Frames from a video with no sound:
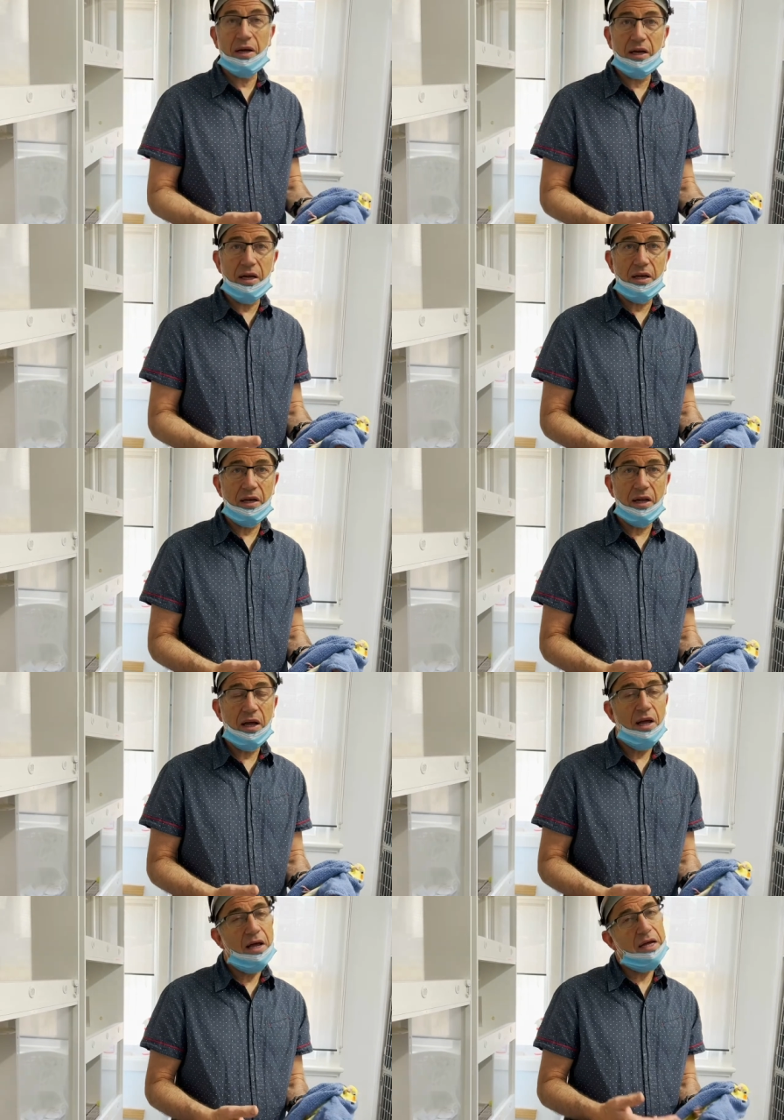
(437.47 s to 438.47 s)
clean.
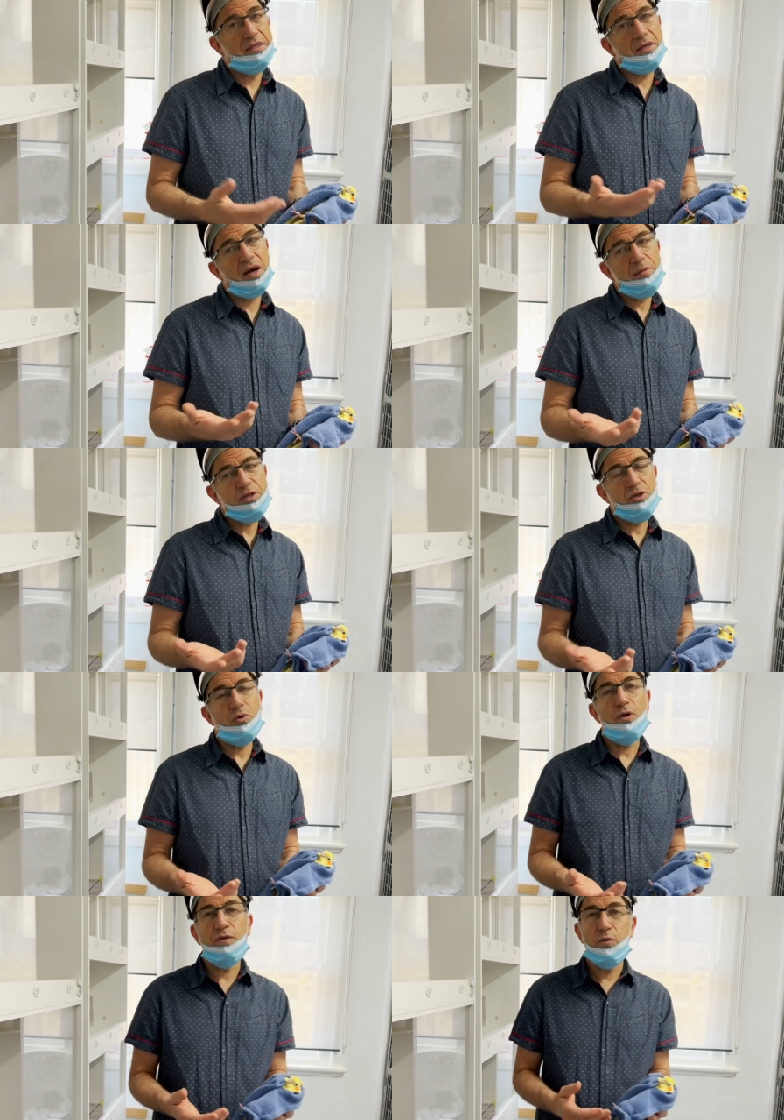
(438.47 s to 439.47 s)
And time is
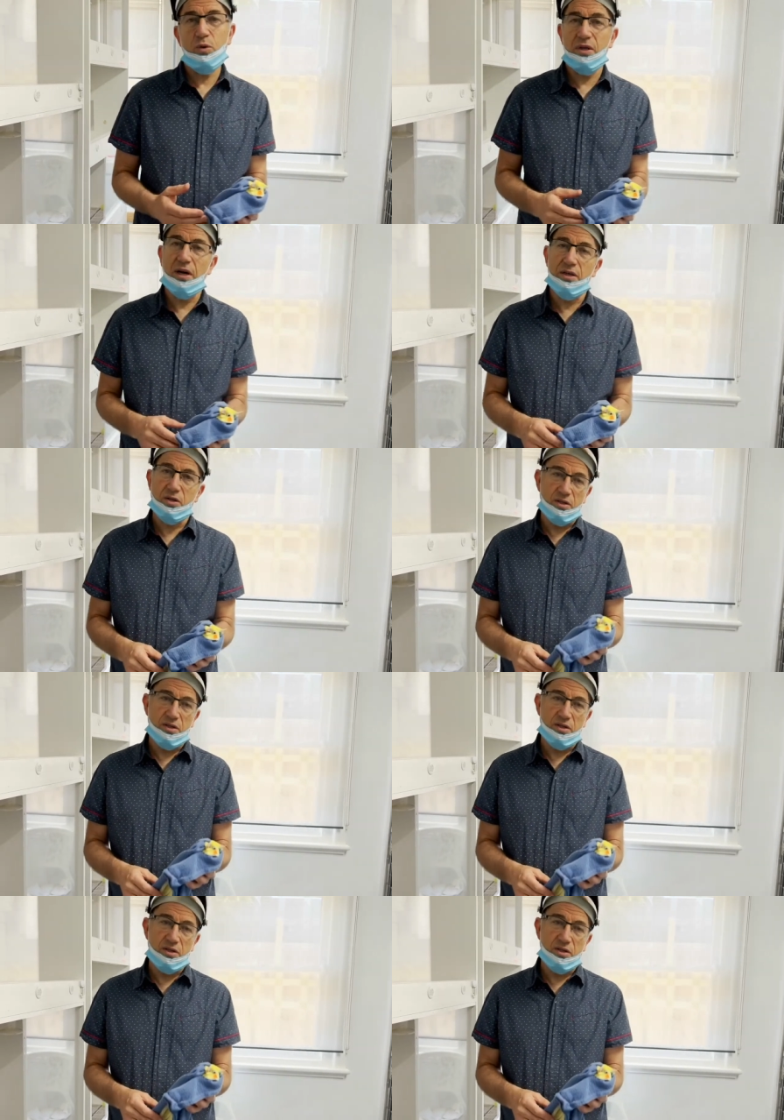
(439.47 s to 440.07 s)
three to four days, so